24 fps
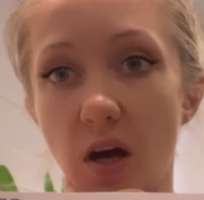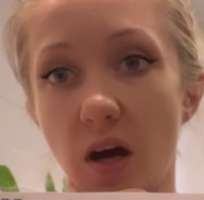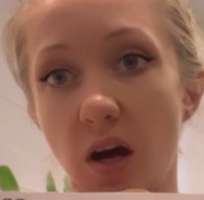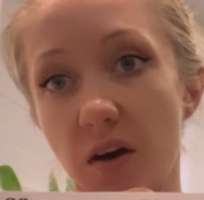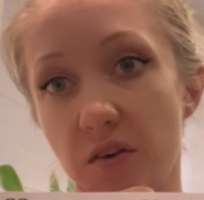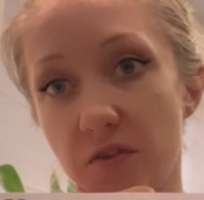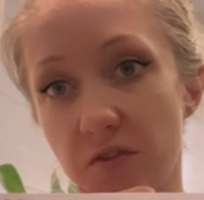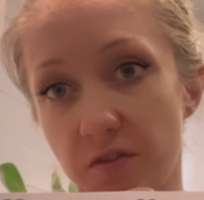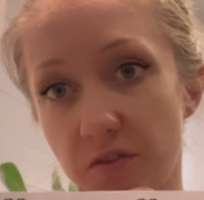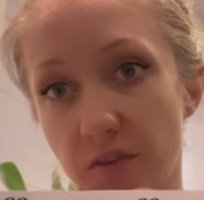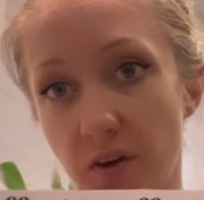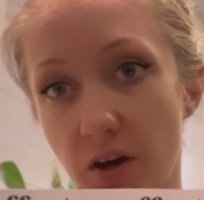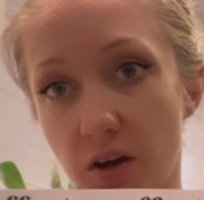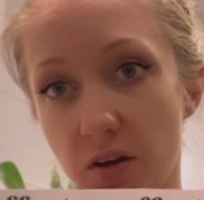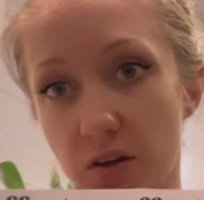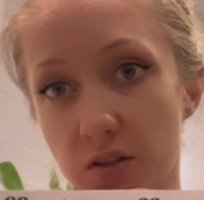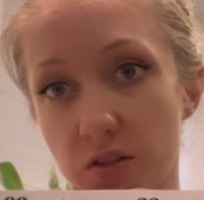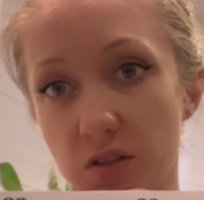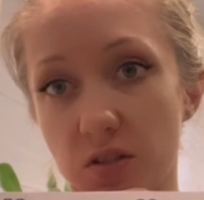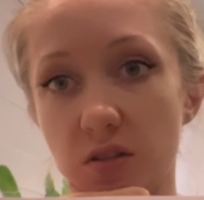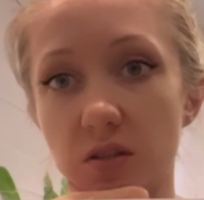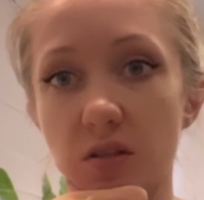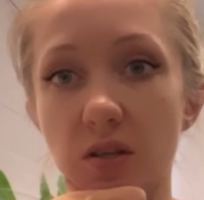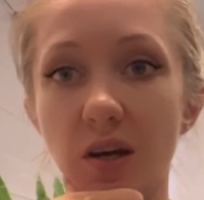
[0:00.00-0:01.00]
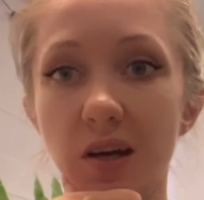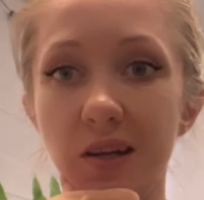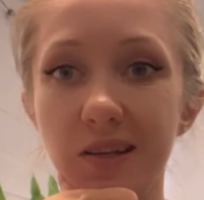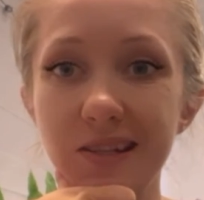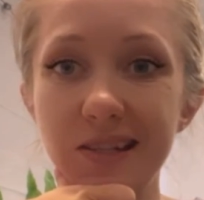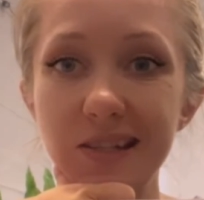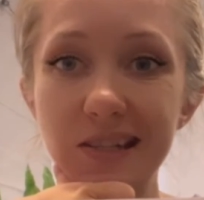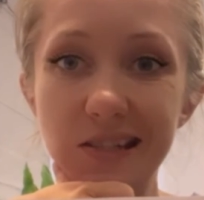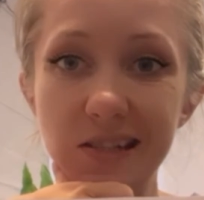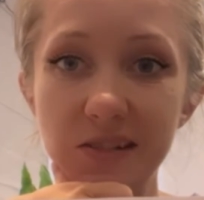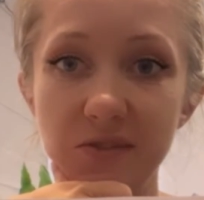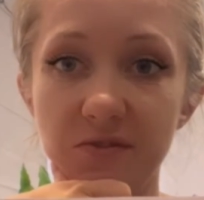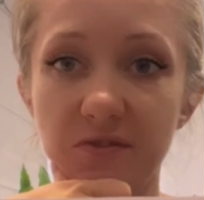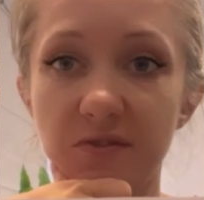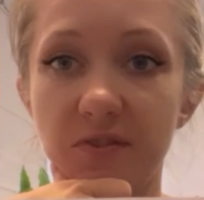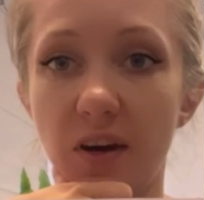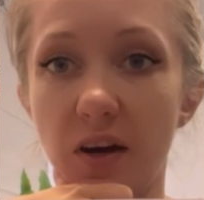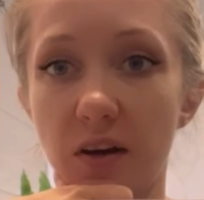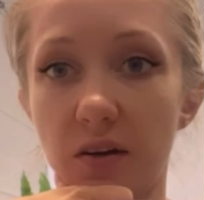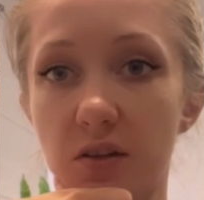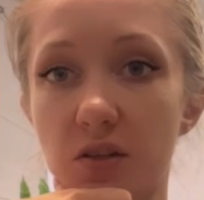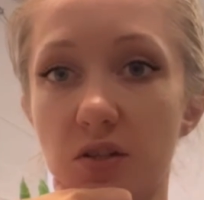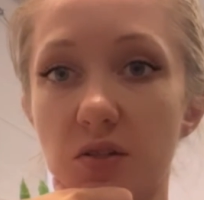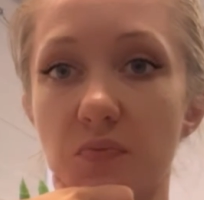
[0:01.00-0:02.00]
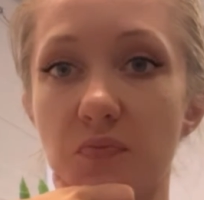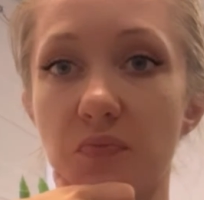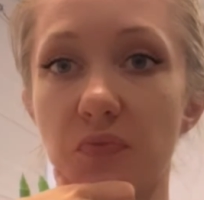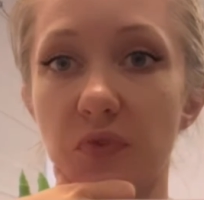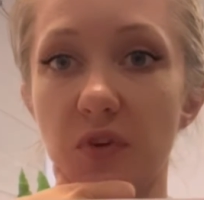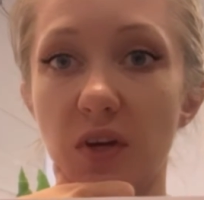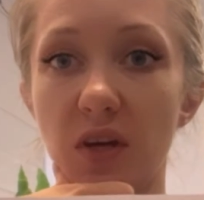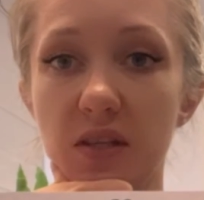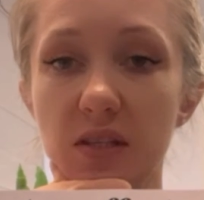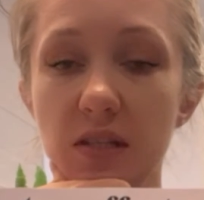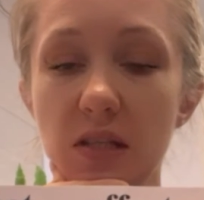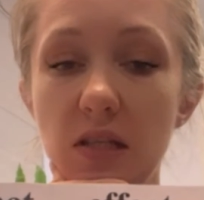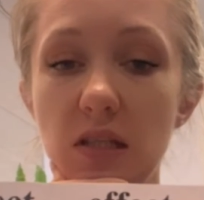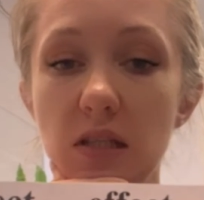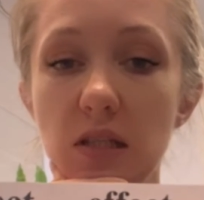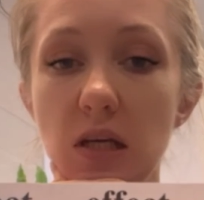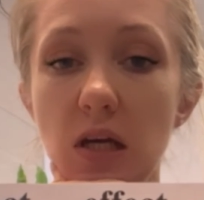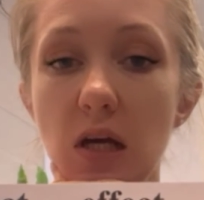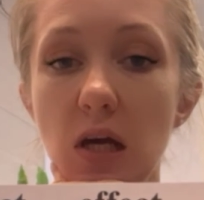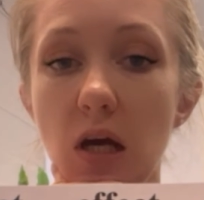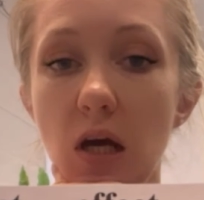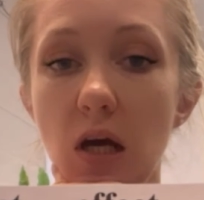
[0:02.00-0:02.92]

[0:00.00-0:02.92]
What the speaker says: Affect and effect, that's it.